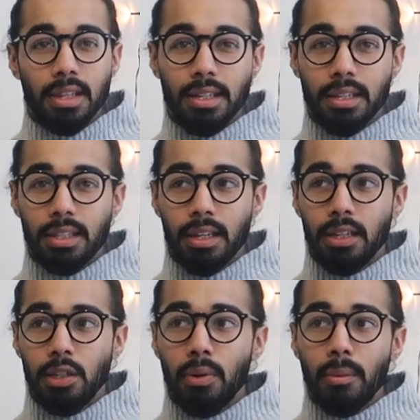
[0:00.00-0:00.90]
I think
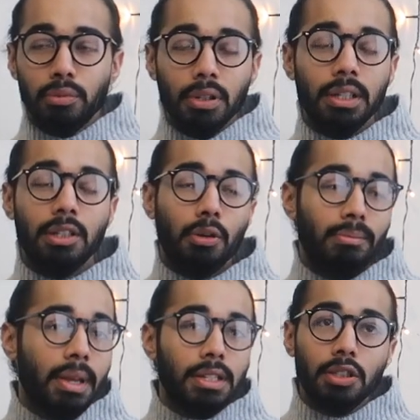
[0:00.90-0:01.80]
that you are brilliant,
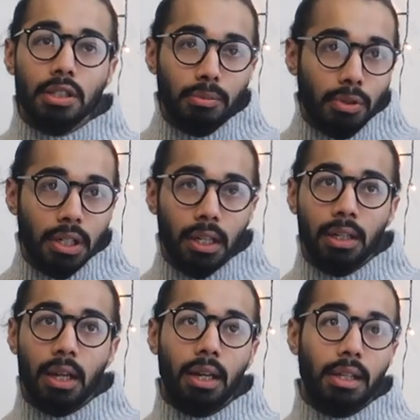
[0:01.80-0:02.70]
your messages are
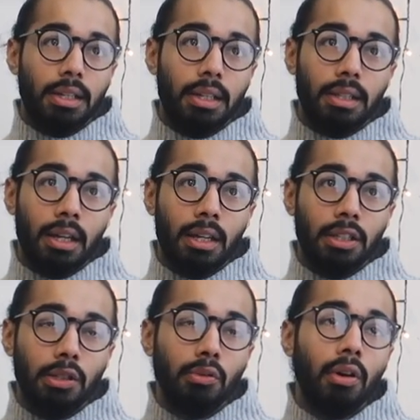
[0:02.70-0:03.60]
brilliant, and I think
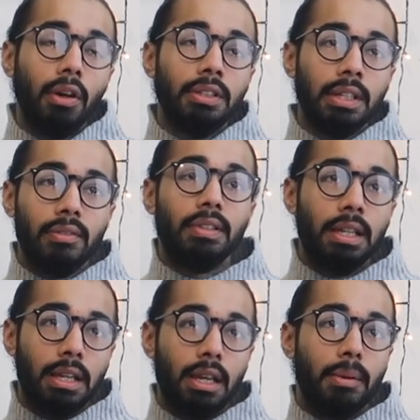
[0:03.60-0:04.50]
that you
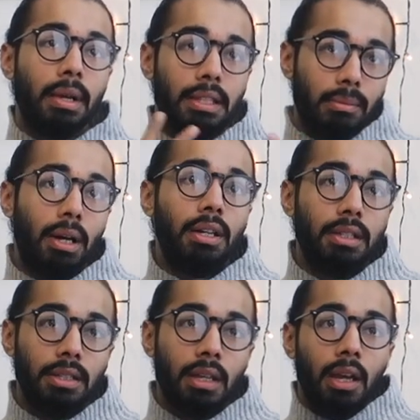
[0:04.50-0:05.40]
definitely
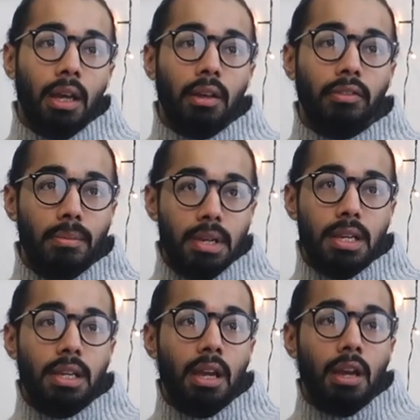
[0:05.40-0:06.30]
epitomise, for
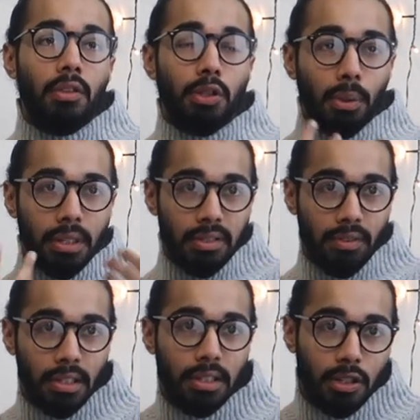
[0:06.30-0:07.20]
me, the
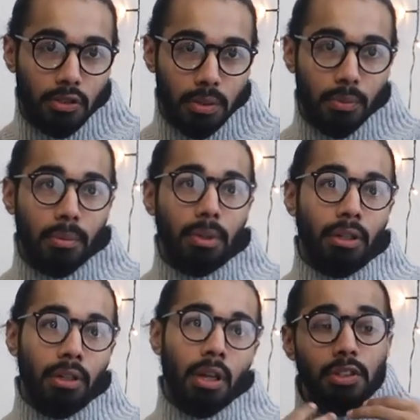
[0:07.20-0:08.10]
21st century
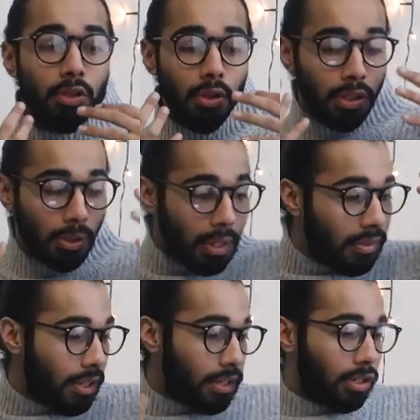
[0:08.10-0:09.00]
woman. Screw the
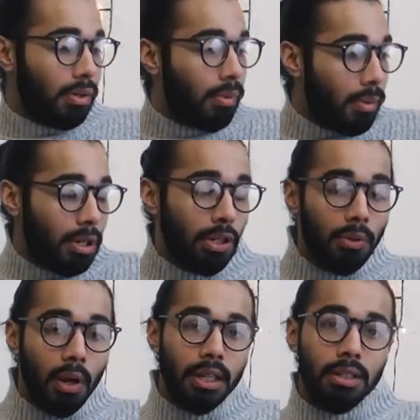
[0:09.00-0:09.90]
21st century woman.
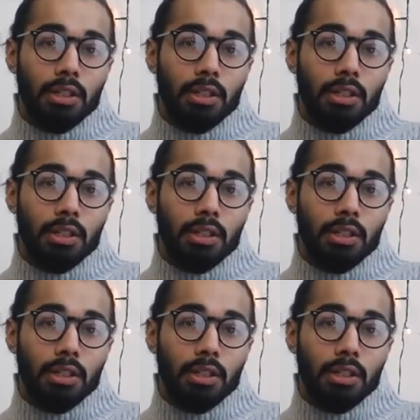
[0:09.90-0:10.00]
You